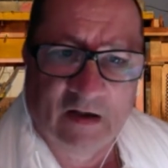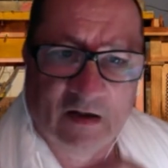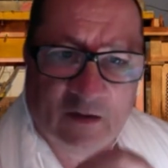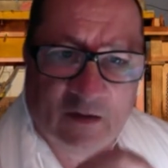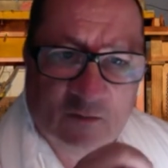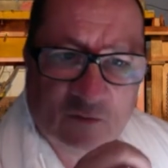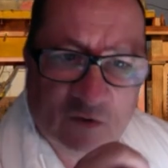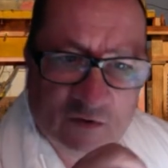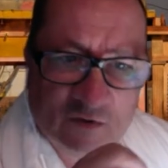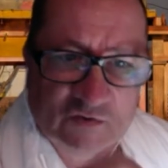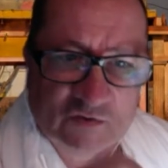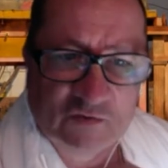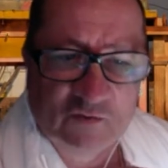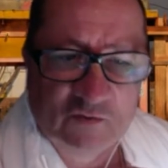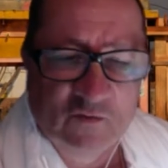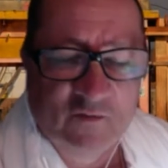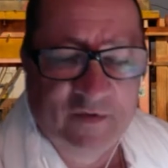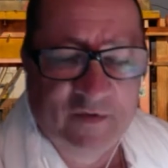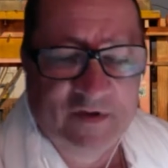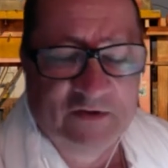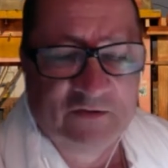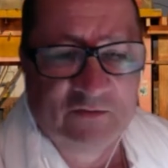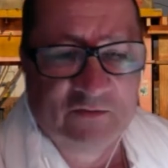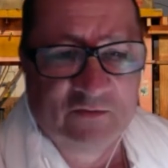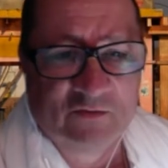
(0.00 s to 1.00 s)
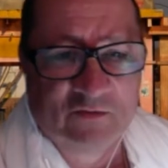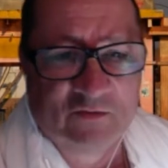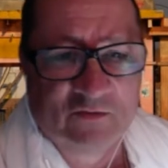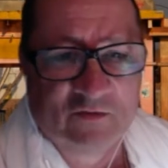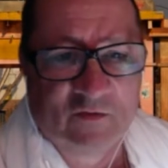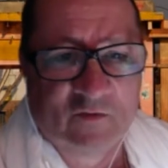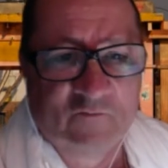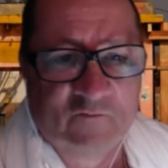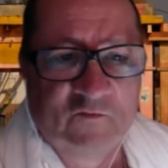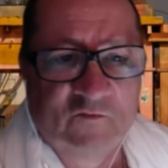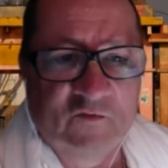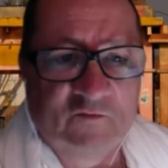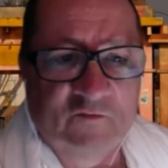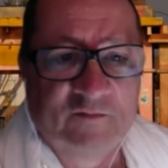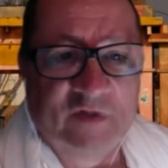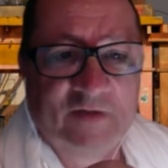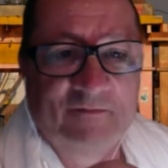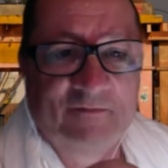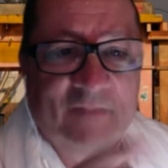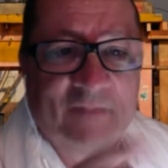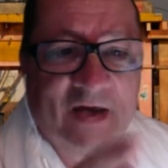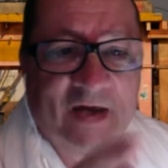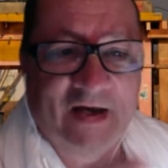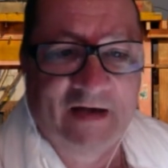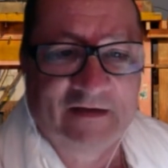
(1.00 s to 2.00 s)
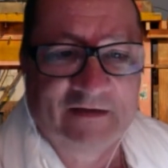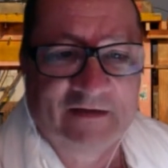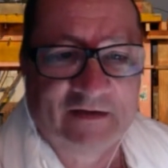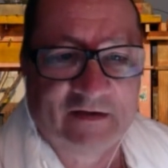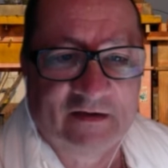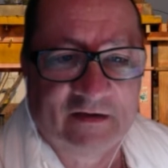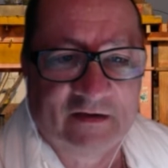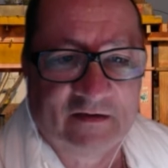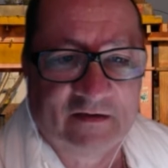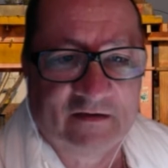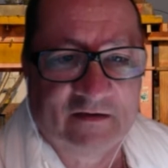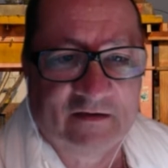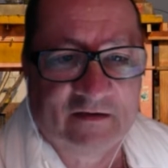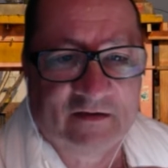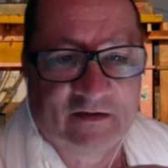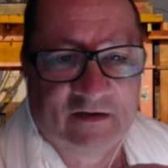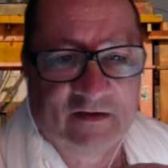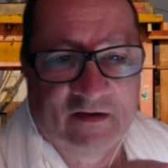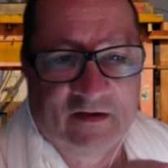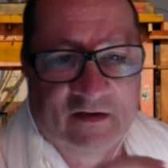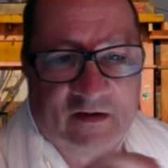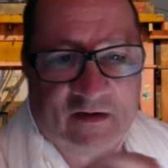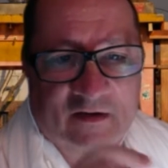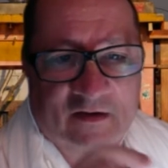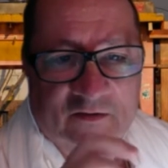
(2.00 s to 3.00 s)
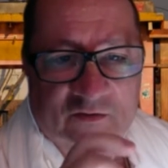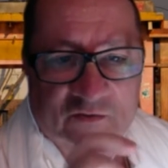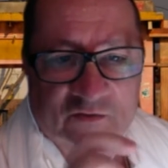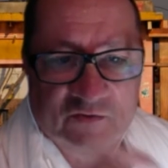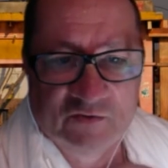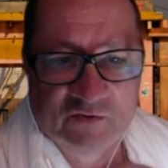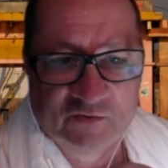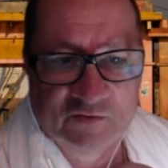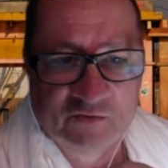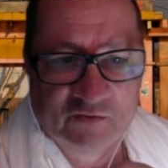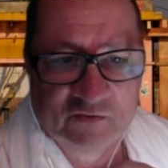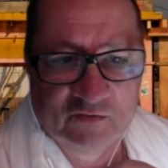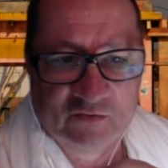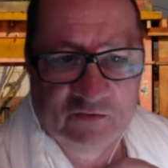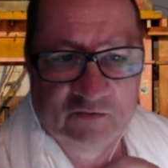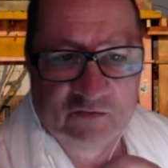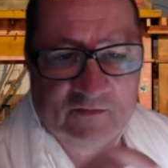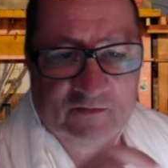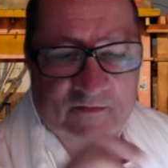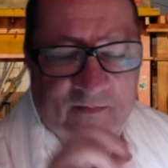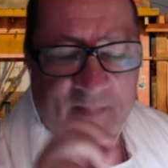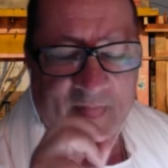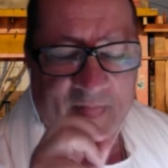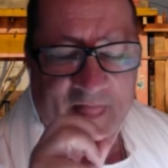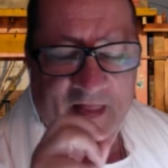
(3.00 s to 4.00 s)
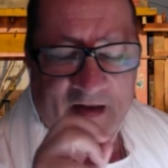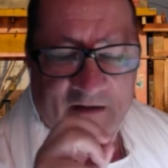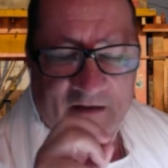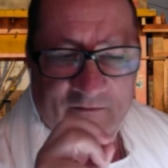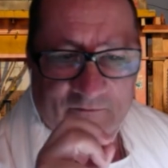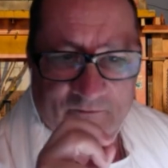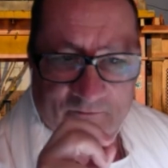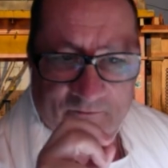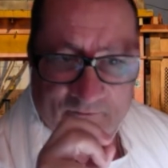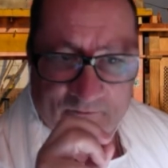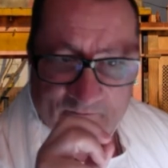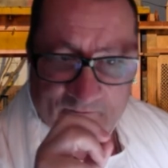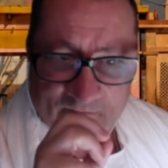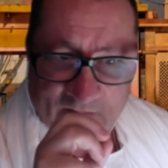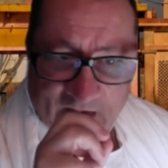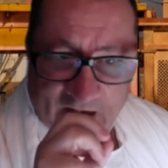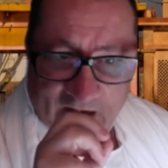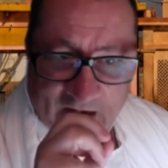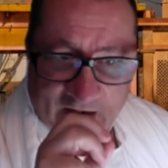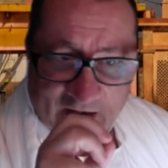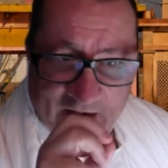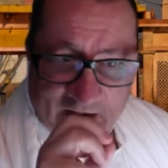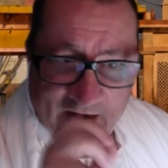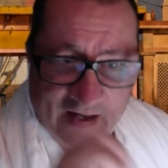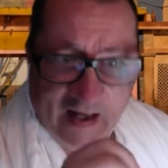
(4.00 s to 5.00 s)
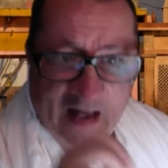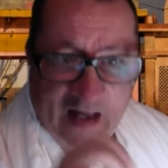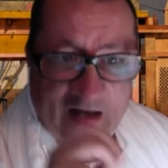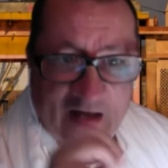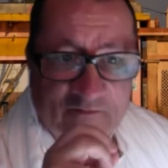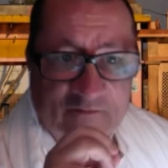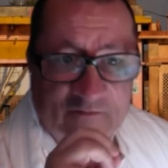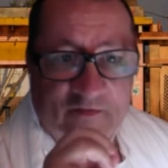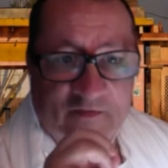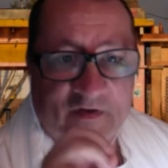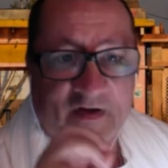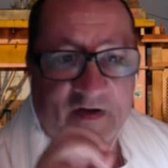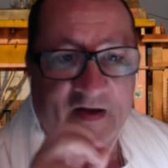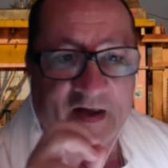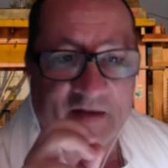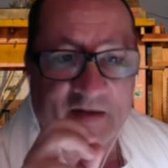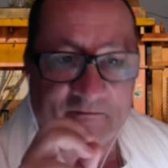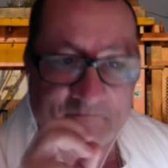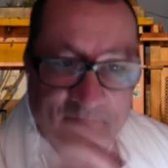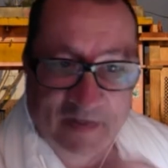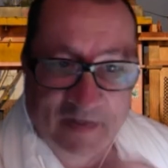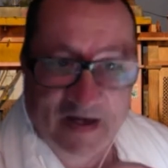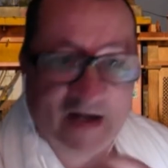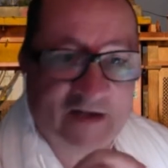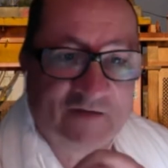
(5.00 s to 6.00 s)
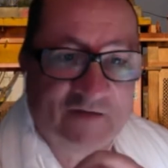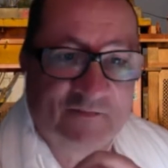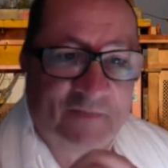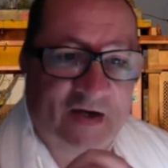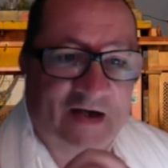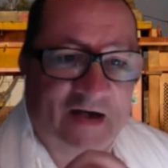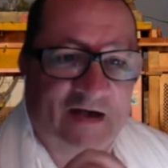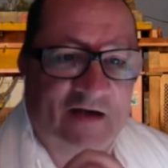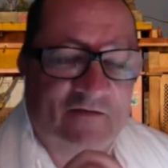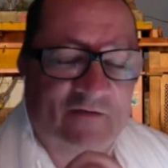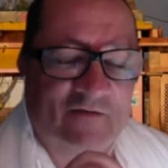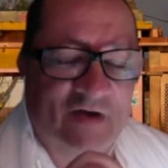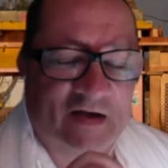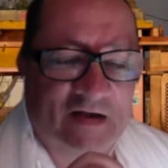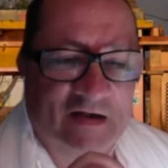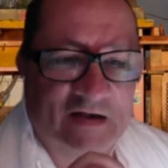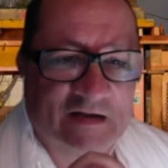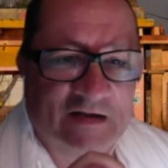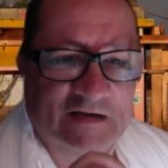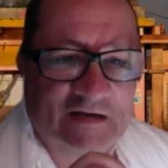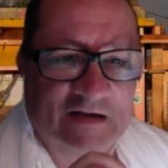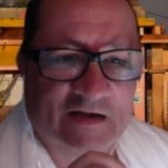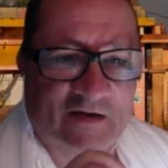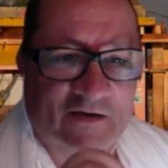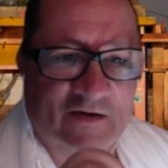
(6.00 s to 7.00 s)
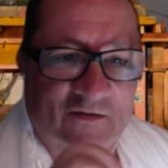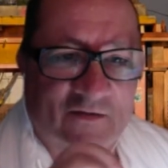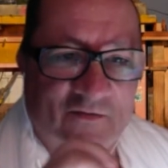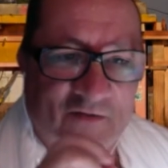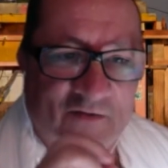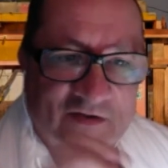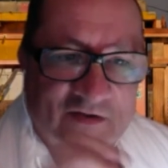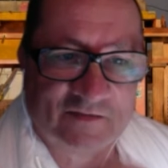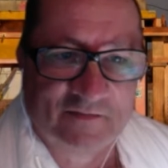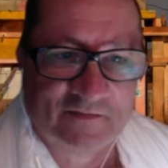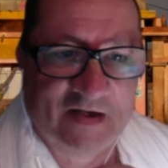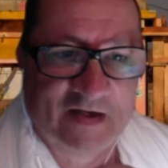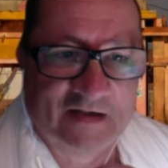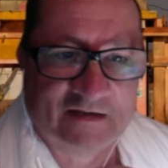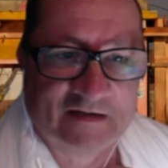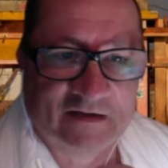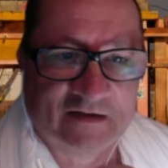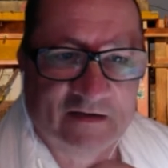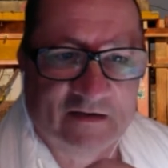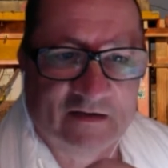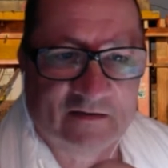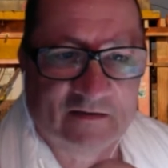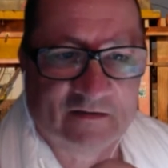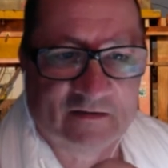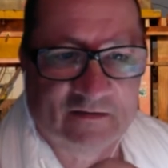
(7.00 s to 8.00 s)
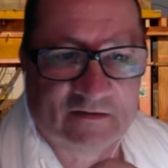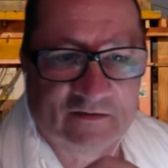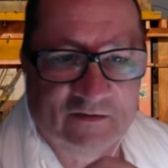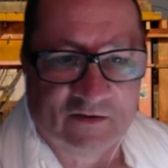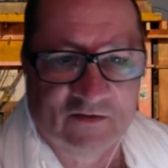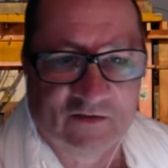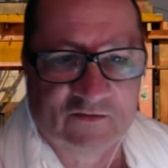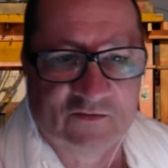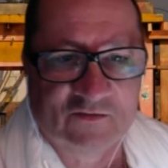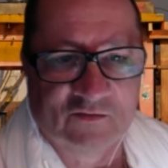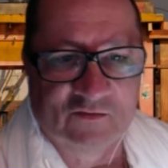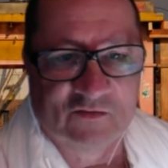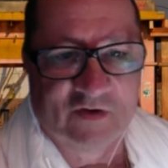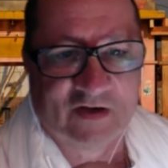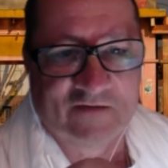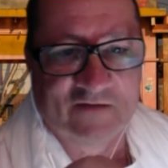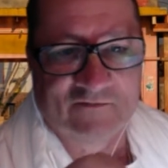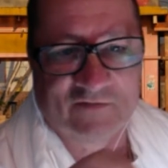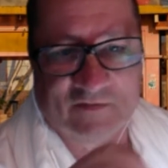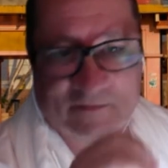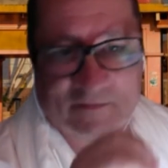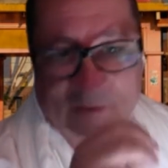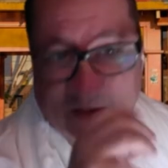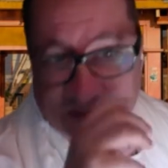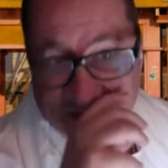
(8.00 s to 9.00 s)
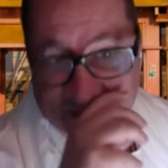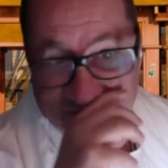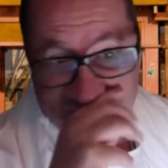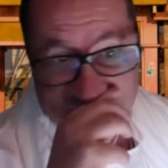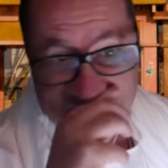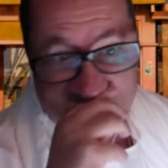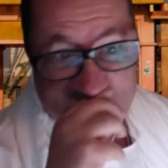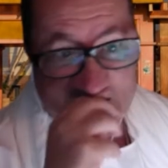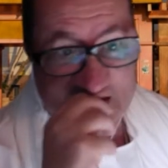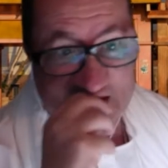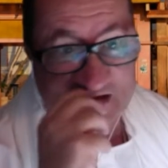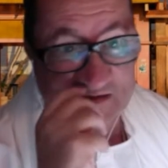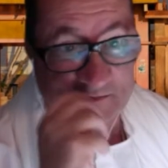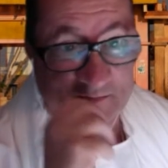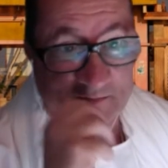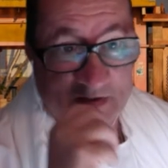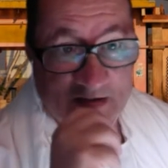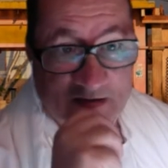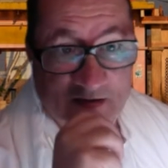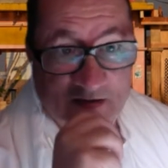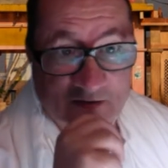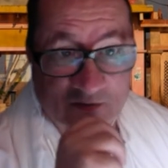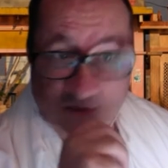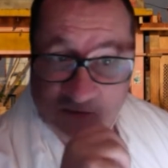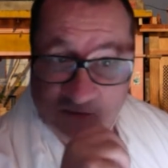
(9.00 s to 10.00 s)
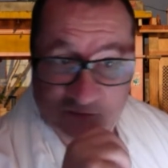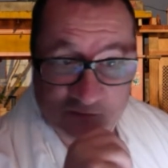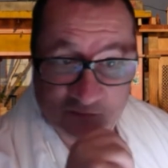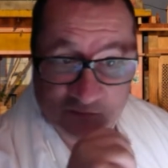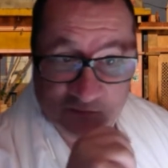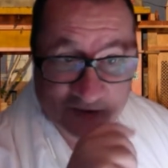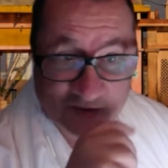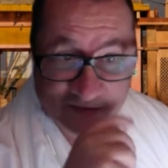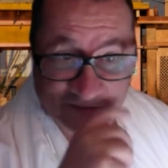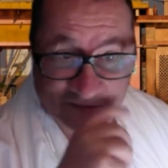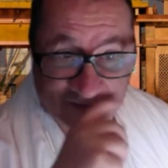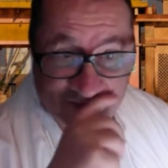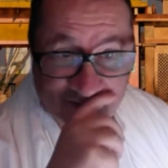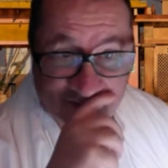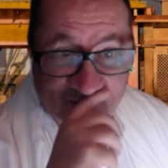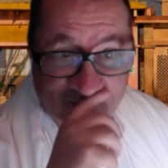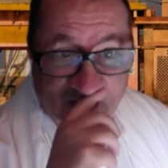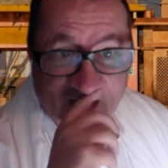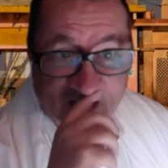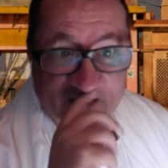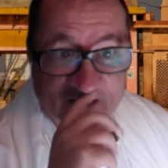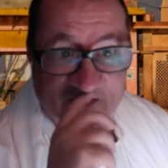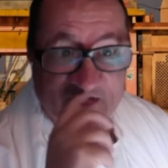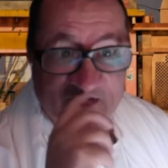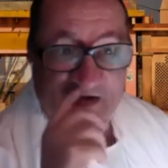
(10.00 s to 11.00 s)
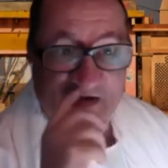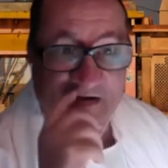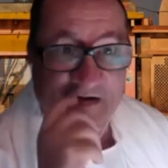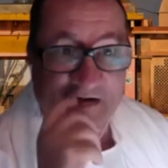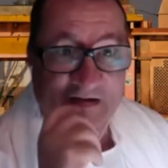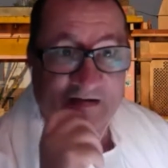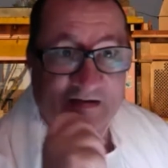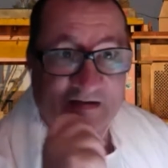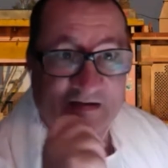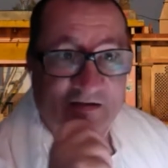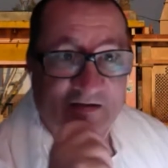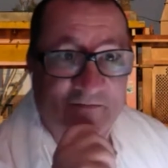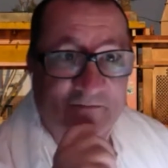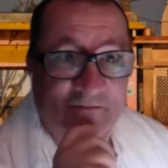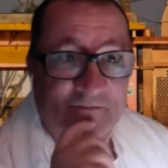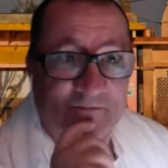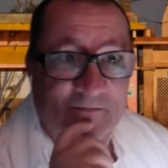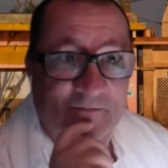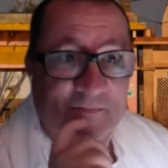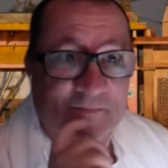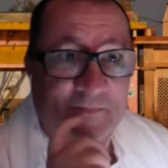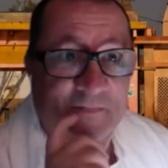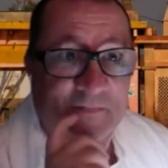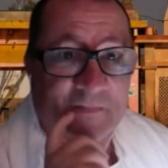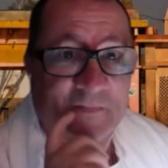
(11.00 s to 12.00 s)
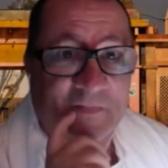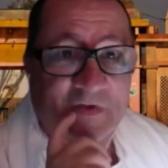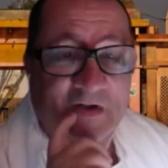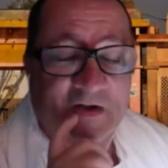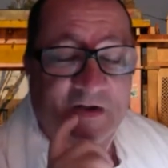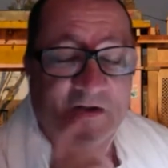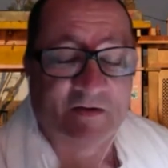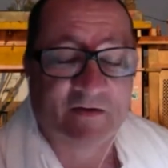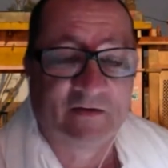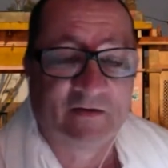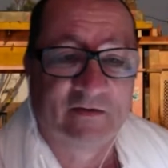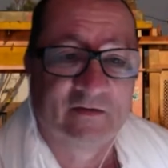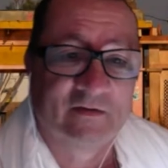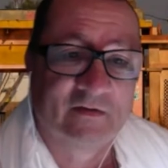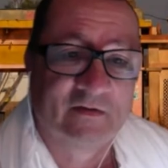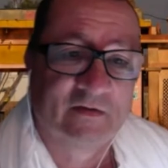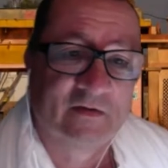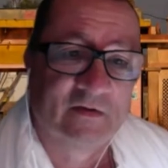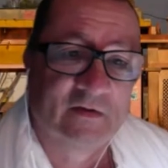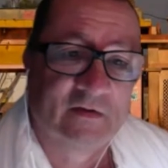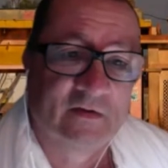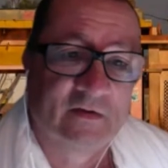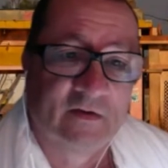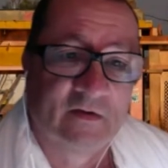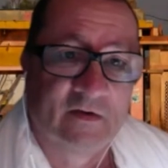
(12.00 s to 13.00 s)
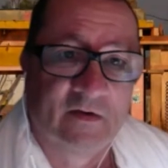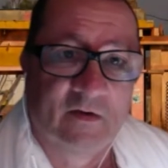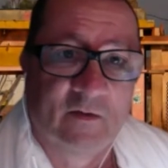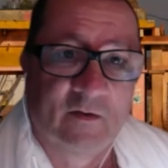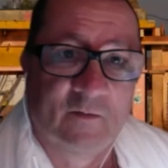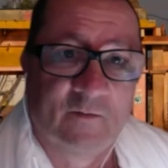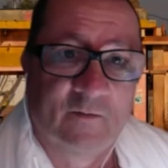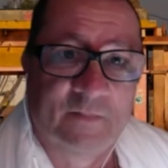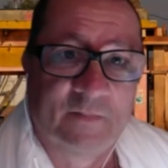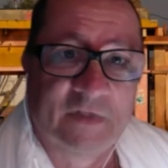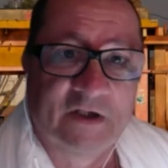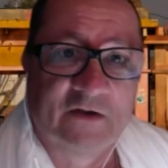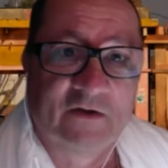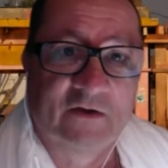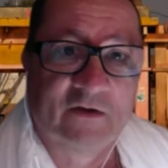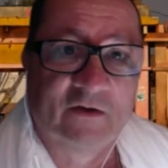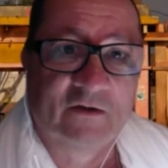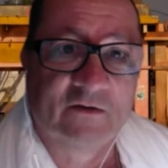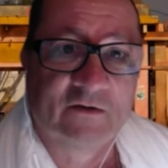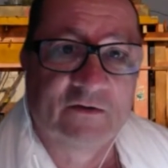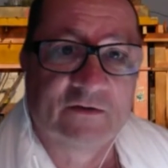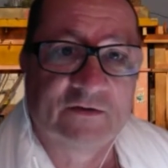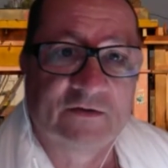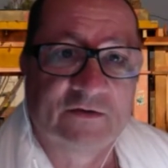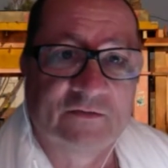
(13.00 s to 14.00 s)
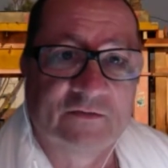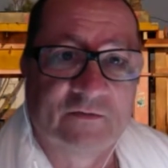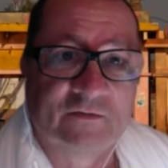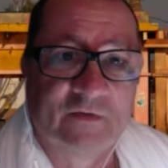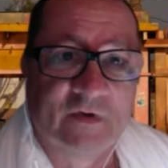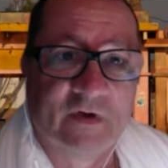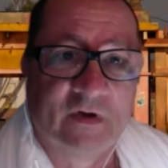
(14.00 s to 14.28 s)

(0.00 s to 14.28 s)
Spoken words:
what should we do? Would it be better to have a bad Bhagavad Gita, or it's better not to have a Bhagavad Gita? It's better not to have a Bhagavad Gita, you know, because